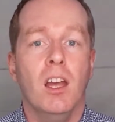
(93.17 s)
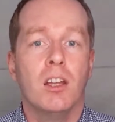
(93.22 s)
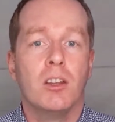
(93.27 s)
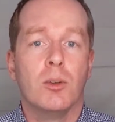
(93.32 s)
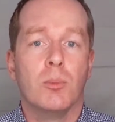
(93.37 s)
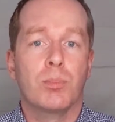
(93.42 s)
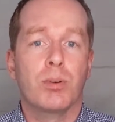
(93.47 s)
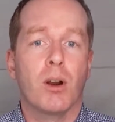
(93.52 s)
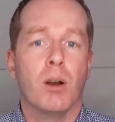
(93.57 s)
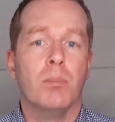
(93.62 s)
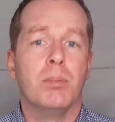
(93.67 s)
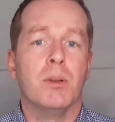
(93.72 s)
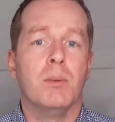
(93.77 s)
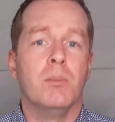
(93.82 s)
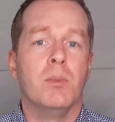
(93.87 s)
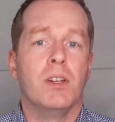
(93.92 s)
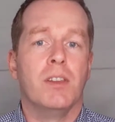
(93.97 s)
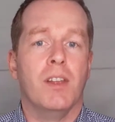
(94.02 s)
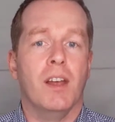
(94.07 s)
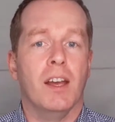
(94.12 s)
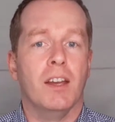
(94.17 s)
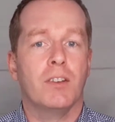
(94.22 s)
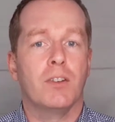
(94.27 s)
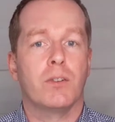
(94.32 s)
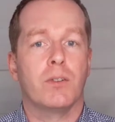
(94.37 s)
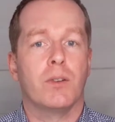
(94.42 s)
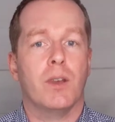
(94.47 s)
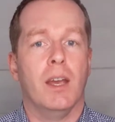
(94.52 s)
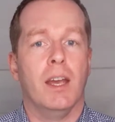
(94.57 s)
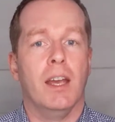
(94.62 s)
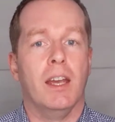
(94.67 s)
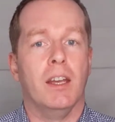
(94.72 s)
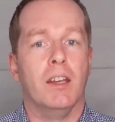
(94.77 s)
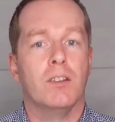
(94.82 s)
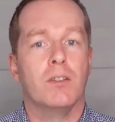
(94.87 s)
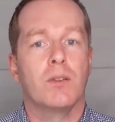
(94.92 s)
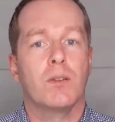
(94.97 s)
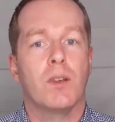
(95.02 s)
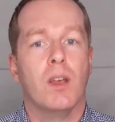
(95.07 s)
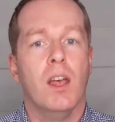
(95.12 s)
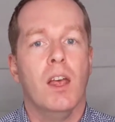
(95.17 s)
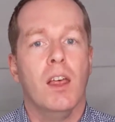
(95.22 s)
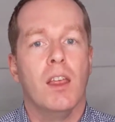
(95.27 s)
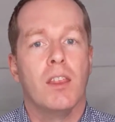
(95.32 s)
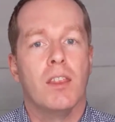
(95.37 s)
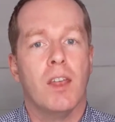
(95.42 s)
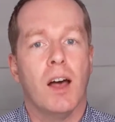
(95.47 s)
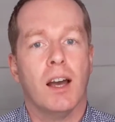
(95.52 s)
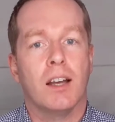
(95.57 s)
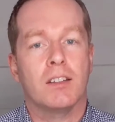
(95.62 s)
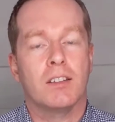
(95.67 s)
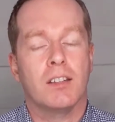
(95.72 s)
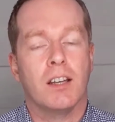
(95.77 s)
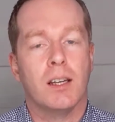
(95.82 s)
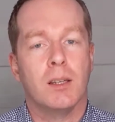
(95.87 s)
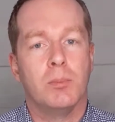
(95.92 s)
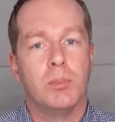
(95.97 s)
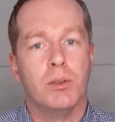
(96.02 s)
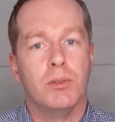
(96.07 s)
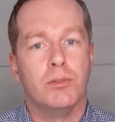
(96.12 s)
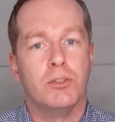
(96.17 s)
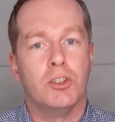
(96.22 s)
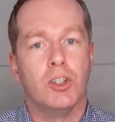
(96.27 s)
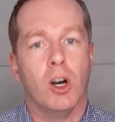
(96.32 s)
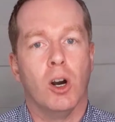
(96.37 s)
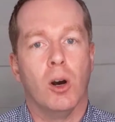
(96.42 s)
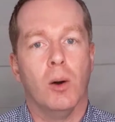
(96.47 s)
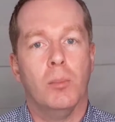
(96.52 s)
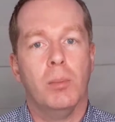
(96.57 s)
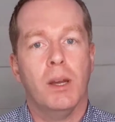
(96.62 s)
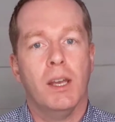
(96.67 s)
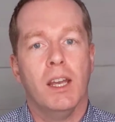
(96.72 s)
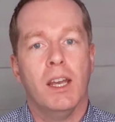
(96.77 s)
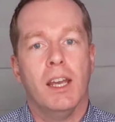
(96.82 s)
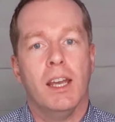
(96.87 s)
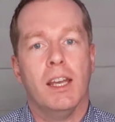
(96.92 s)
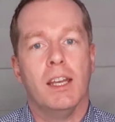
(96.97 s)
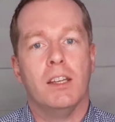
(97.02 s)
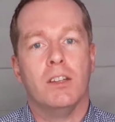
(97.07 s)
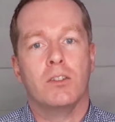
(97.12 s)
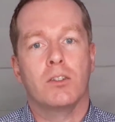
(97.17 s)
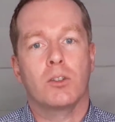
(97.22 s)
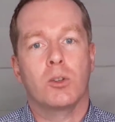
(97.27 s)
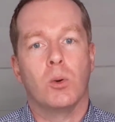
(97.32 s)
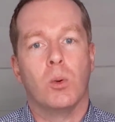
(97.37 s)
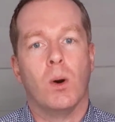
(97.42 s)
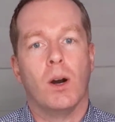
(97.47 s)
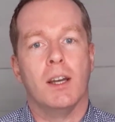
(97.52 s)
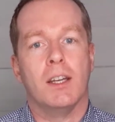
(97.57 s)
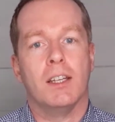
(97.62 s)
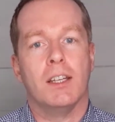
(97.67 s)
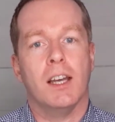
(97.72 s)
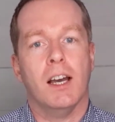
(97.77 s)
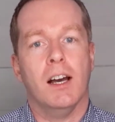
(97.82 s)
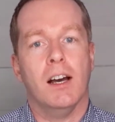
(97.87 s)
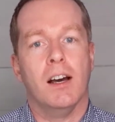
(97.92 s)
The problem with this is that type of job is quite